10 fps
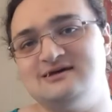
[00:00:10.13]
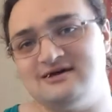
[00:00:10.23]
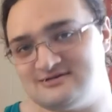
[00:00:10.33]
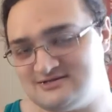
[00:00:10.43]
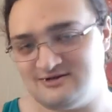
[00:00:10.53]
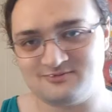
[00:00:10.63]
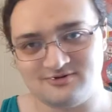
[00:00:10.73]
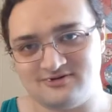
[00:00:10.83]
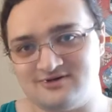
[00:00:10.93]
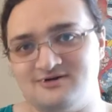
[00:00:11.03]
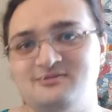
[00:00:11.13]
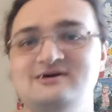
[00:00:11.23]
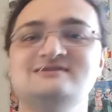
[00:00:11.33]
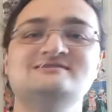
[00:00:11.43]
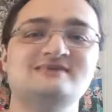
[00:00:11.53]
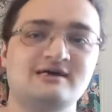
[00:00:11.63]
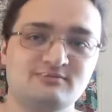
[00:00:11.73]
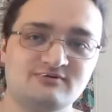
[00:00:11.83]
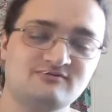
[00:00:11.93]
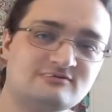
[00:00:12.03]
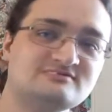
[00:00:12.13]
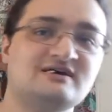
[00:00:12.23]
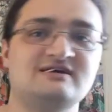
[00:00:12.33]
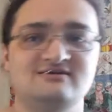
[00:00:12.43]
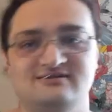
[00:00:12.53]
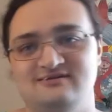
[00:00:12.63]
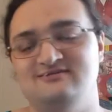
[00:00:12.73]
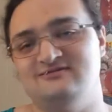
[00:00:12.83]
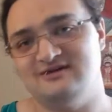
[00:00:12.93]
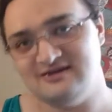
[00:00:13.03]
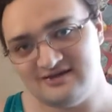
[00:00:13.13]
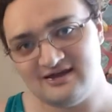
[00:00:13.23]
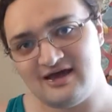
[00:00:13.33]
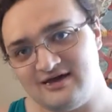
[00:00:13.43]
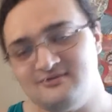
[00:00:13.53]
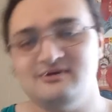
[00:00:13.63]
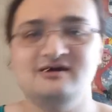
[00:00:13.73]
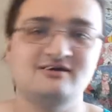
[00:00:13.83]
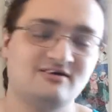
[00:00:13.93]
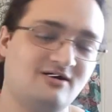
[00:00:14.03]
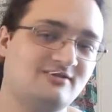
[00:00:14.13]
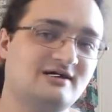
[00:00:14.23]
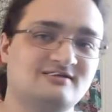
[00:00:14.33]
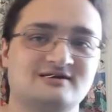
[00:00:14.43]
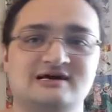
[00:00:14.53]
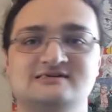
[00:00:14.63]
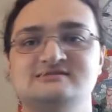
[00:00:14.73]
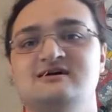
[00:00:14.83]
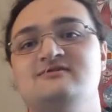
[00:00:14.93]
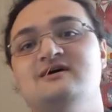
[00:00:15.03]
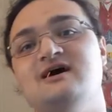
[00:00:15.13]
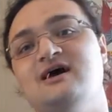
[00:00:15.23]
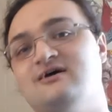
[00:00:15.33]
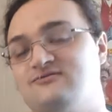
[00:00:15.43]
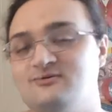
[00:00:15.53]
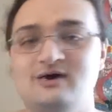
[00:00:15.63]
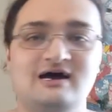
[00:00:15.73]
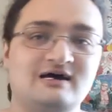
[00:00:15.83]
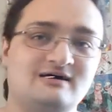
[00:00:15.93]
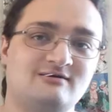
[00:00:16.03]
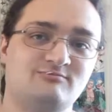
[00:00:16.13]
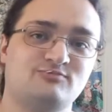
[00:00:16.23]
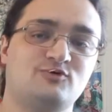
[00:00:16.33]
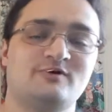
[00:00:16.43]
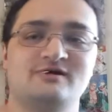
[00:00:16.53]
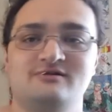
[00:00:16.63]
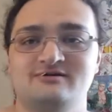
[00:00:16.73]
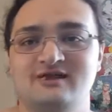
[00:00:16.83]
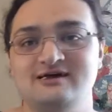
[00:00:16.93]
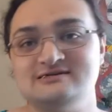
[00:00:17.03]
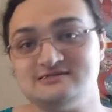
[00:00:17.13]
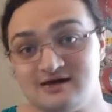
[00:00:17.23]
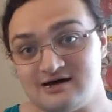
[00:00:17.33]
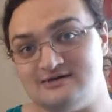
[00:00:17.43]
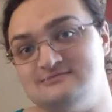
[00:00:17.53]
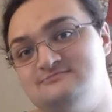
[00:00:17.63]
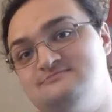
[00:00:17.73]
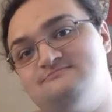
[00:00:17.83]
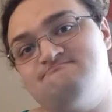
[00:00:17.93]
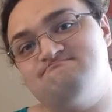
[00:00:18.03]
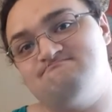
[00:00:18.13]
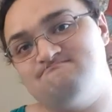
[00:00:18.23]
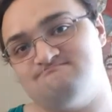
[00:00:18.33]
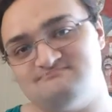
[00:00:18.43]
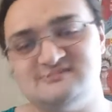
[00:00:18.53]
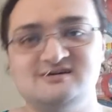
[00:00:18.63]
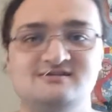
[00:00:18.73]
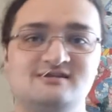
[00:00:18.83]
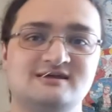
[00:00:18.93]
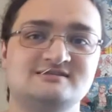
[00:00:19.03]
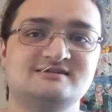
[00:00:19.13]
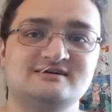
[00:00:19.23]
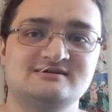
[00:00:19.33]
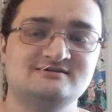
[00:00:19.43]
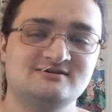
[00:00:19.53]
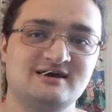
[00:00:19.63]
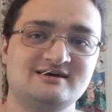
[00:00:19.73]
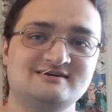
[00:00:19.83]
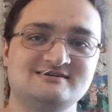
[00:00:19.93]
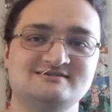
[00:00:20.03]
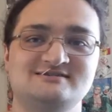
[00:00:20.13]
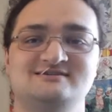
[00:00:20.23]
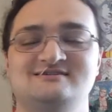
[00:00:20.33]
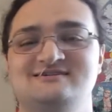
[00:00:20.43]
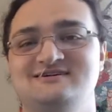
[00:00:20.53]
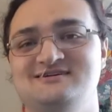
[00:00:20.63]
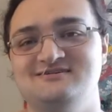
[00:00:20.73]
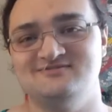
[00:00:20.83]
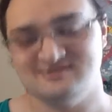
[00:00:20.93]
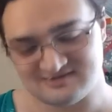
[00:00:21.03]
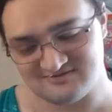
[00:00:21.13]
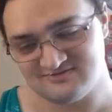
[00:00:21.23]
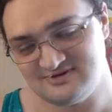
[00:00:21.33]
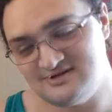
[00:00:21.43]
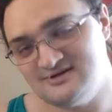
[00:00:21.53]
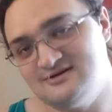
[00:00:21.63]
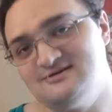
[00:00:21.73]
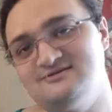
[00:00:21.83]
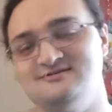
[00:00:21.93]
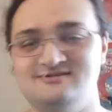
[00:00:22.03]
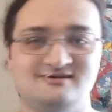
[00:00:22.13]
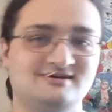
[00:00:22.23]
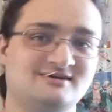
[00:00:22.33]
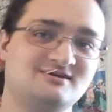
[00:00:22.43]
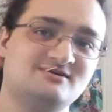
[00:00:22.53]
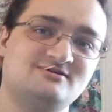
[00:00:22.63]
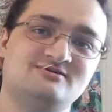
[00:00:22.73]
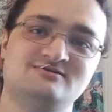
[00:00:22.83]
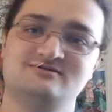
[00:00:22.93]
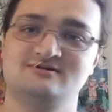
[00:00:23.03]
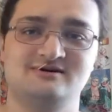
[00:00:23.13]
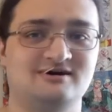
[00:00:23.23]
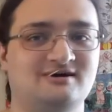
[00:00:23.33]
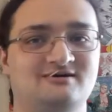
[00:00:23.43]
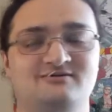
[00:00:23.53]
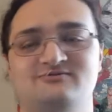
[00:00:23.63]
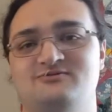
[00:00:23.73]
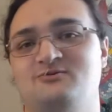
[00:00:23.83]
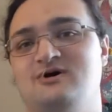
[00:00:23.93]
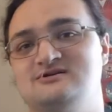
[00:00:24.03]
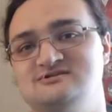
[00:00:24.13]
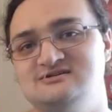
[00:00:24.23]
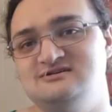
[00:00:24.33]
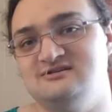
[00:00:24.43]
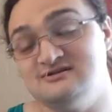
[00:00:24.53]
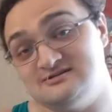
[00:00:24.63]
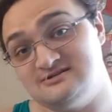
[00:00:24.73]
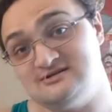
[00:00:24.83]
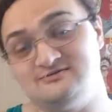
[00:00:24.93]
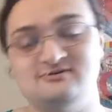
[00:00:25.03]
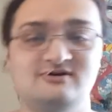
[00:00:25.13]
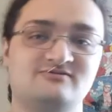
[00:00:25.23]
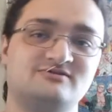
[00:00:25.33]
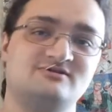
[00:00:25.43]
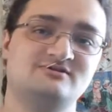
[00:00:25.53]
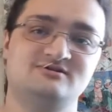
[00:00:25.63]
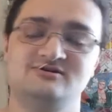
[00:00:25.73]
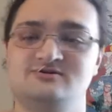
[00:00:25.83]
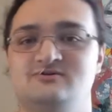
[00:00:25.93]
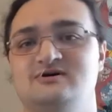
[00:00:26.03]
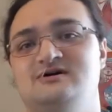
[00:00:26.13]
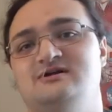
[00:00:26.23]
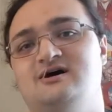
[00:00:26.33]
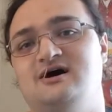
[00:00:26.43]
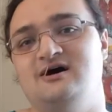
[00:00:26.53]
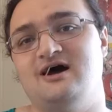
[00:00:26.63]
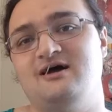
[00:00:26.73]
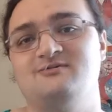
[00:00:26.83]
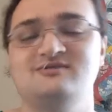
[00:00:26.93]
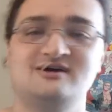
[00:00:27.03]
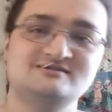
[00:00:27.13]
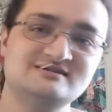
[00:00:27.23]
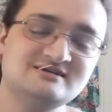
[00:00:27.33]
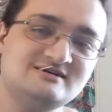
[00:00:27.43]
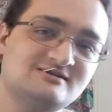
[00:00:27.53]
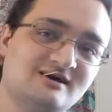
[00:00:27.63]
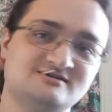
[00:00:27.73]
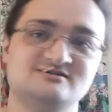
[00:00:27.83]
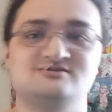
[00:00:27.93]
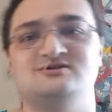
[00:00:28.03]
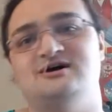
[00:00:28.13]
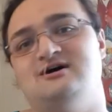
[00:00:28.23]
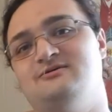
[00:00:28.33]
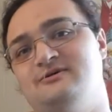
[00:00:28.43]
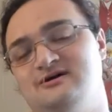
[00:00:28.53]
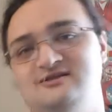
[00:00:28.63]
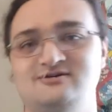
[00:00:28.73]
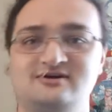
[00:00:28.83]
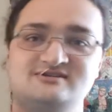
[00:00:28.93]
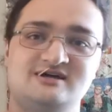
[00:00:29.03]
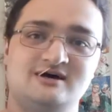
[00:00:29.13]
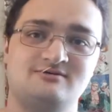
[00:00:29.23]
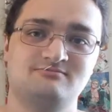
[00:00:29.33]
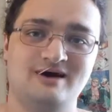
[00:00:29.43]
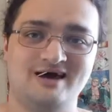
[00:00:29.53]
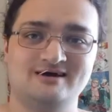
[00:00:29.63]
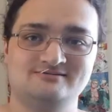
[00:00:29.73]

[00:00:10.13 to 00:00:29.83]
uh, so I'm going to talk about is April Fool's Day even, even in anime and all that other kind of stuff. From a quick look at, it's not. That's it. So that is the end of this video. Thank you uh, for watching, listening, whatever you're doing. Uh, I'm the AC. Like, subscribe, and until next time, bye.